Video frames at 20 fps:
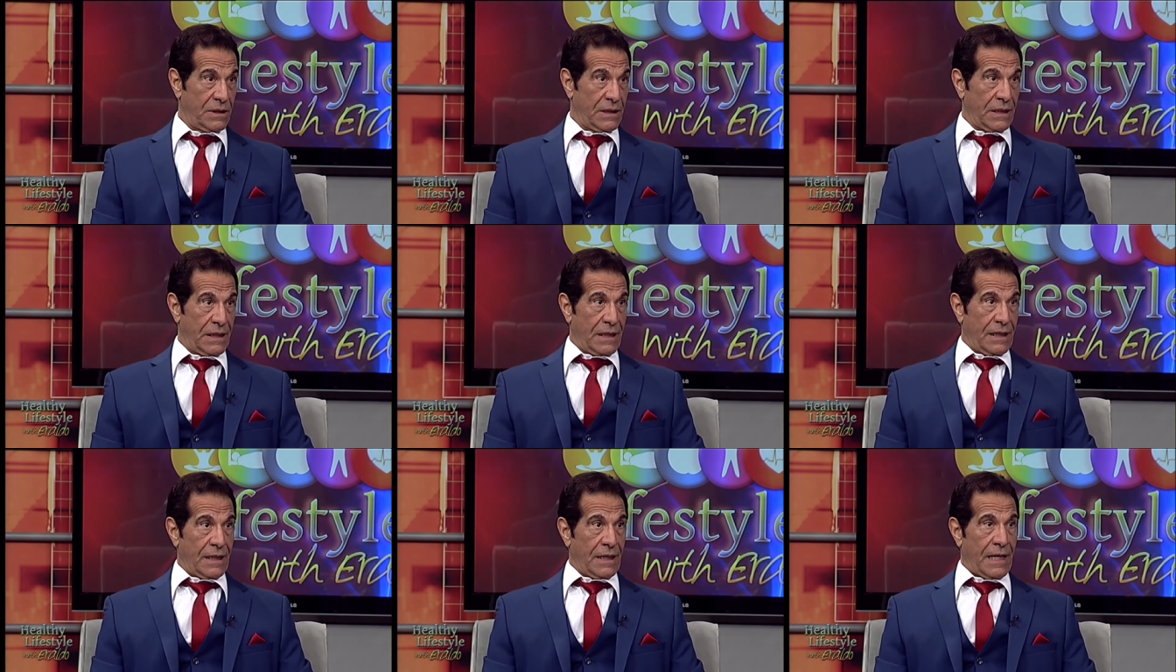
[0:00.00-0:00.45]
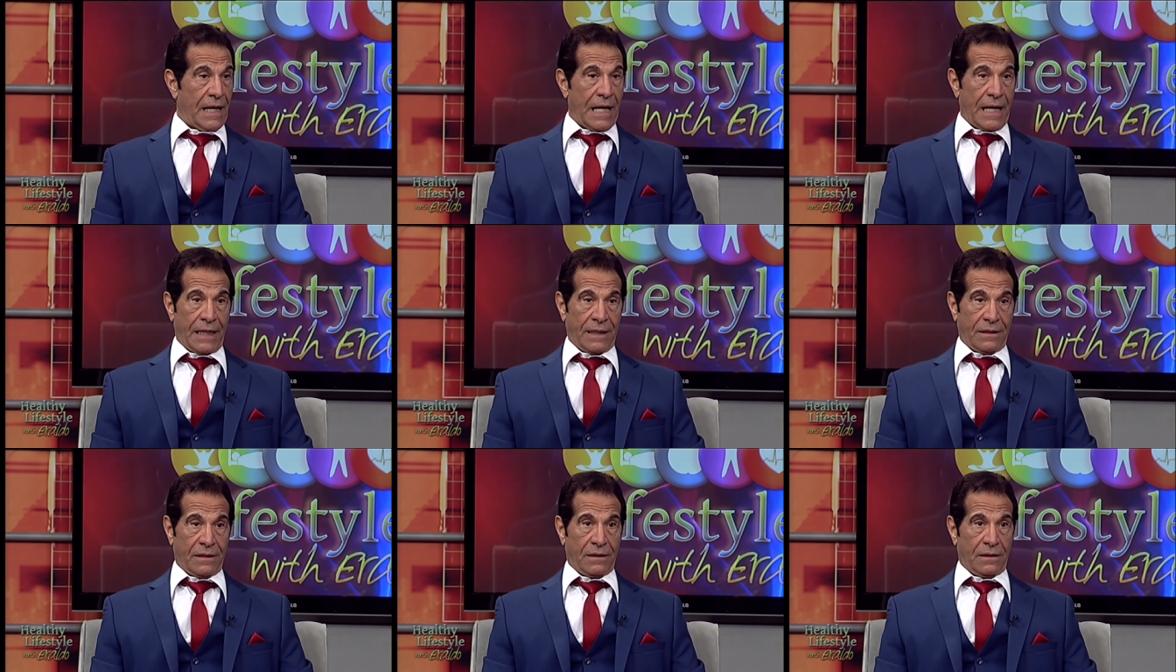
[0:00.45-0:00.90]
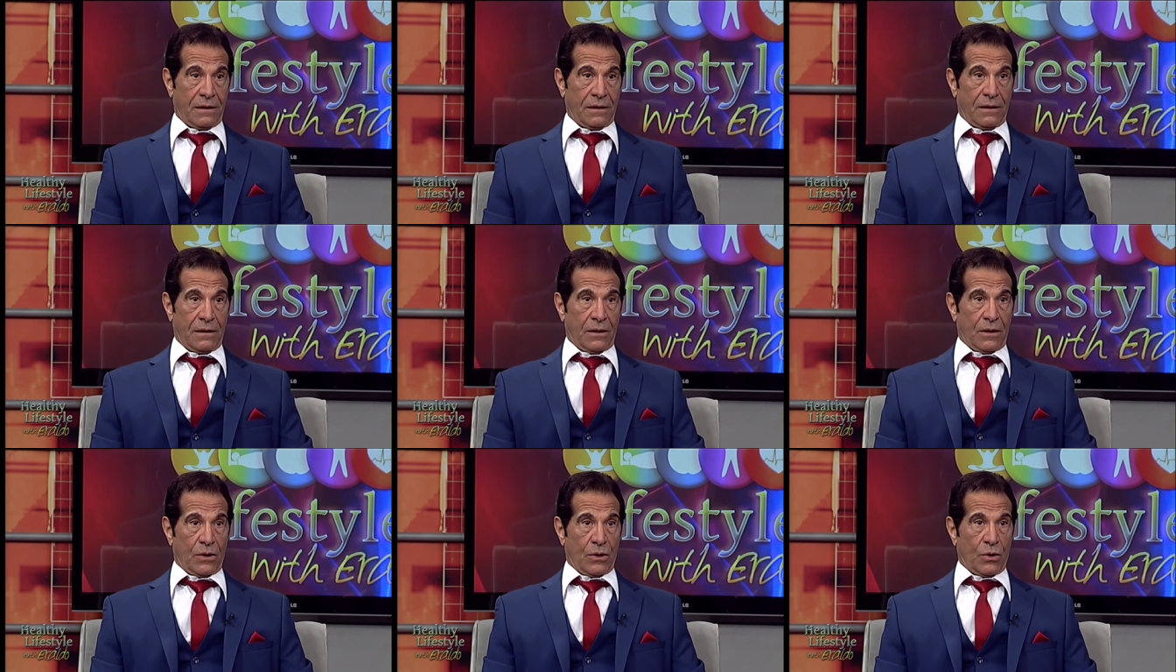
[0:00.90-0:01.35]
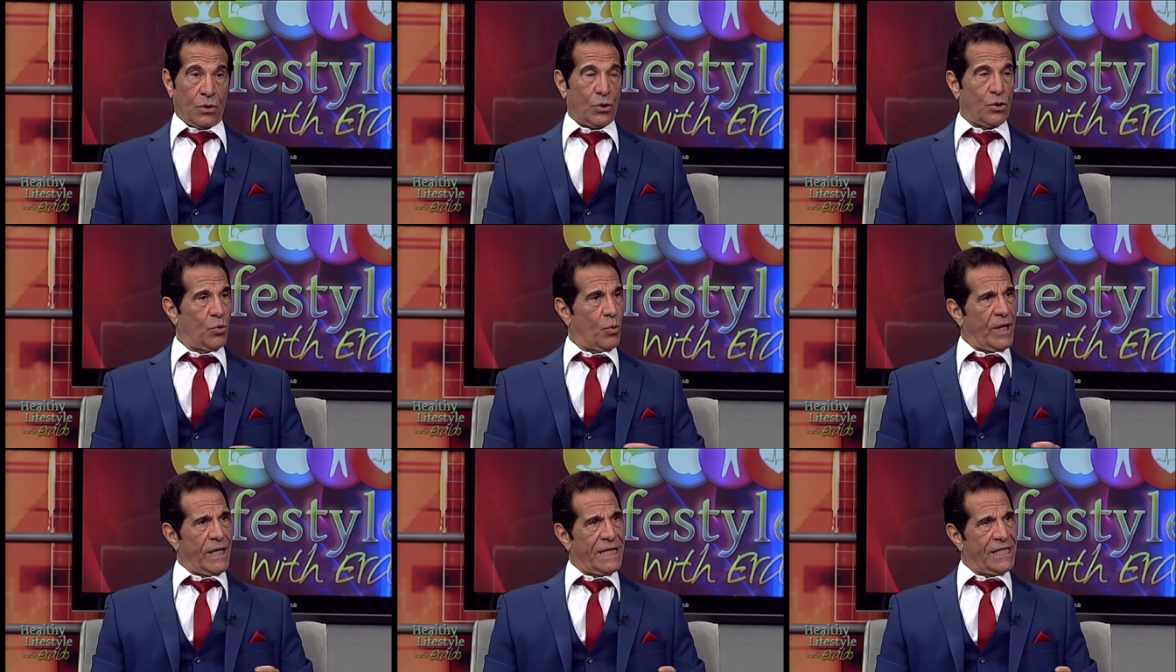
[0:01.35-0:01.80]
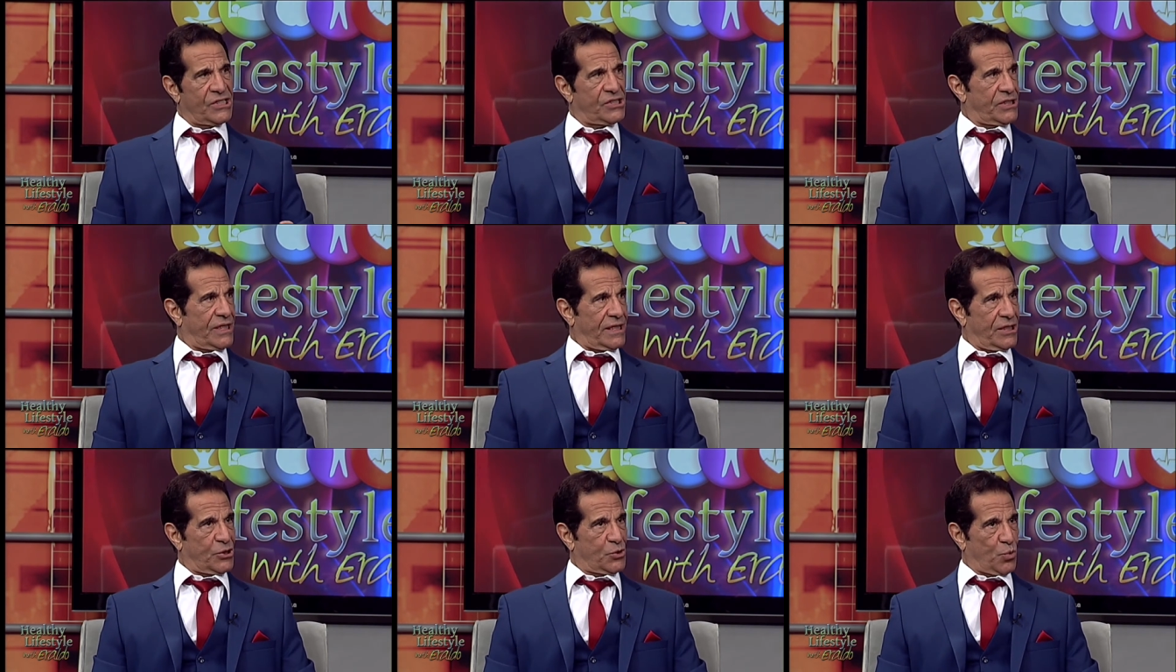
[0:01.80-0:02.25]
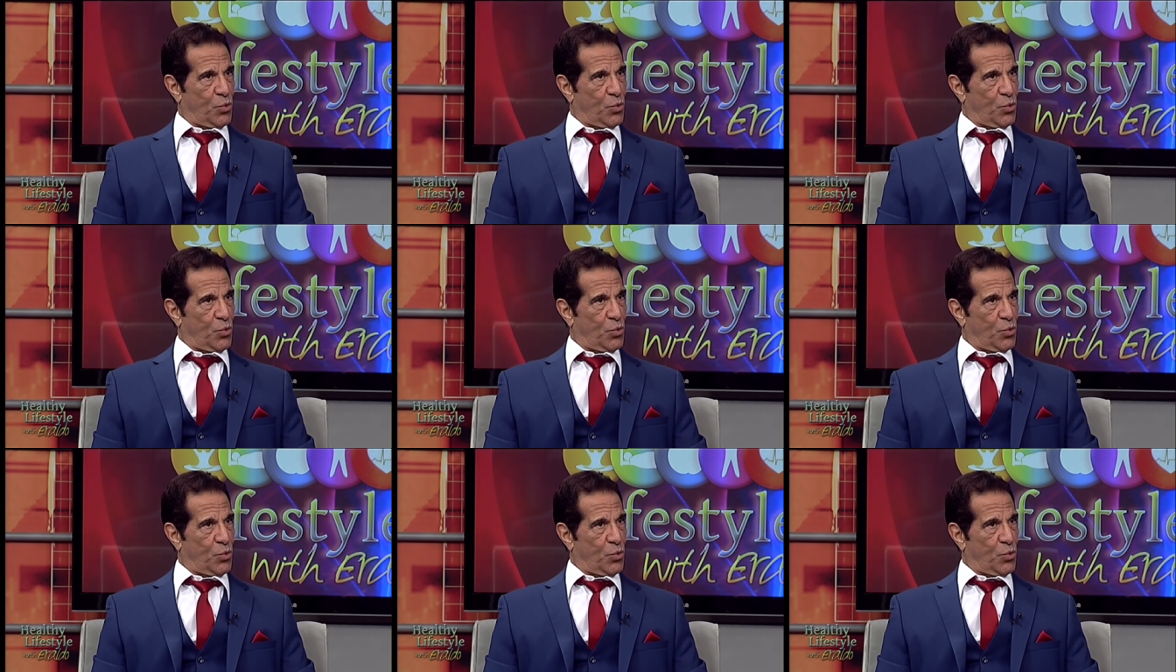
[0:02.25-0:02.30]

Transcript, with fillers: Right. Mm -hmm. And the way he said his